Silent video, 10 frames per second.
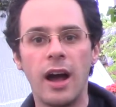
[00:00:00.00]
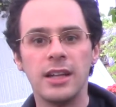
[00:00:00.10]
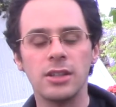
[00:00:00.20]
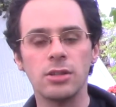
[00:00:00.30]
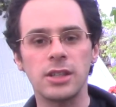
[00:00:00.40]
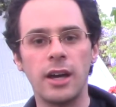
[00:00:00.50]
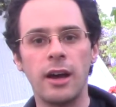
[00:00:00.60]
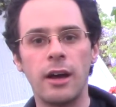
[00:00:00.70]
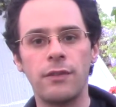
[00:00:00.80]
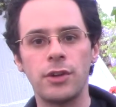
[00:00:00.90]
Don't
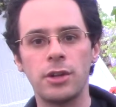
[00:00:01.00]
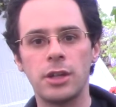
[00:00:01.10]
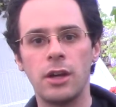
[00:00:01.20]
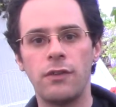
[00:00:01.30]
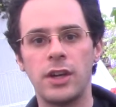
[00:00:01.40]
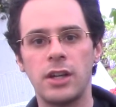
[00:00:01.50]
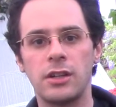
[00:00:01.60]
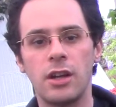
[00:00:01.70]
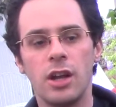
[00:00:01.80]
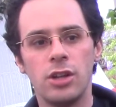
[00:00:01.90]
ever give
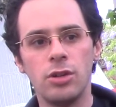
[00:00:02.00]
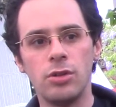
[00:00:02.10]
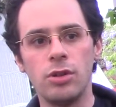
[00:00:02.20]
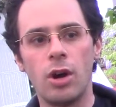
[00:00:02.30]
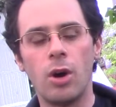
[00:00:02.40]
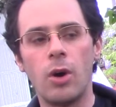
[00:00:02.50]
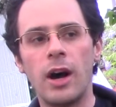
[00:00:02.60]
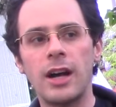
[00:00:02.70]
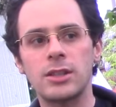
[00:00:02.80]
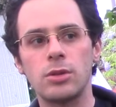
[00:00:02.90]
in, you know
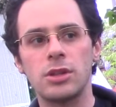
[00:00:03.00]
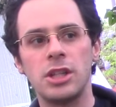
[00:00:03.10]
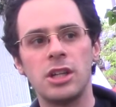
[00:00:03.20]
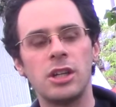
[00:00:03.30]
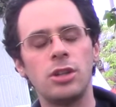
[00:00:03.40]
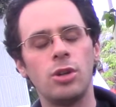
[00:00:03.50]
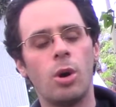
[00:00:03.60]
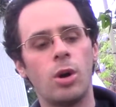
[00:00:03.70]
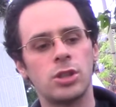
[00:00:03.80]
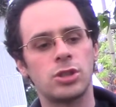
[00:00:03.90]
what's within
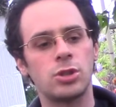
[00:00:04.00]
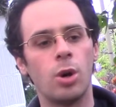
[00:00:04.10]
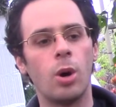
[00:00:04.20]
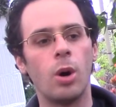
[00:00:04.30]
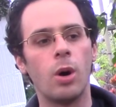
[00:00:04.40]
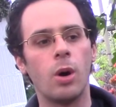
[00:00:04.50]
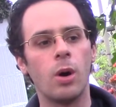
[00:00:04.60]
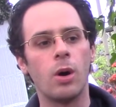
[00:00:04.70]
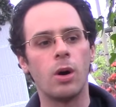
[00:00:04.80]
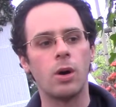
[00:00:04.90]
your
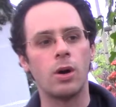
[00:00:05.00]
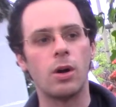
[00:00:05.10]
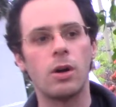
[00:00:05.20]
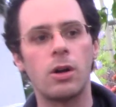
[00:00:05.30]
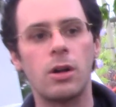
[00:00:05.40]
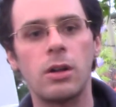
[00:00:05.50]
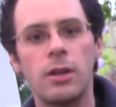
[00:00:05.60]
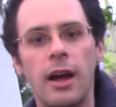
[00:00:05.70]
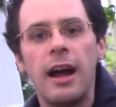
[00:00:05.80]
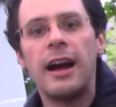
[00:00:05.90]

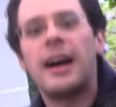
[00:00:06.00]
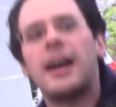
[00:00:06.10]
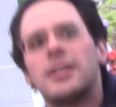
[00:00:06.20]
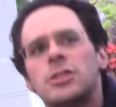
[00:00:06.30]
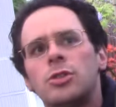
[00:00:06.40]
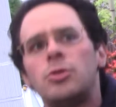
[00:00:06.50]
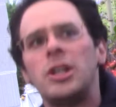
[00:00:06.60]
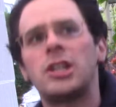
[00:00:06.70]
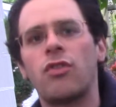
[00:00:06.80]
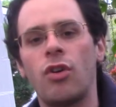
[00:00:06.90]
soul as you
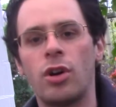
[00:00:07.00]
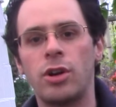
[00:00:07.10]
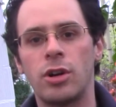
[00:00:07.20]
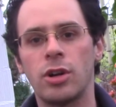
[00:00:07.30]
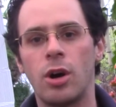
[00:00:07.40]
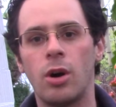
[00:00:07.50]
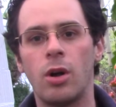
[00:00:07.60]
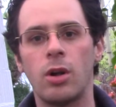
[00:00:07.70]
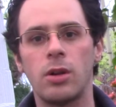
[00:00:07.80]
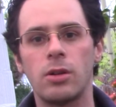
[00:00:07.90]
reach for your
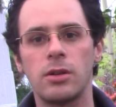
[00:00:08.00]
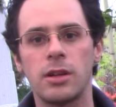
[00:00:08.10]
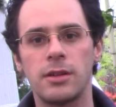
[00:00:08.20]
goal.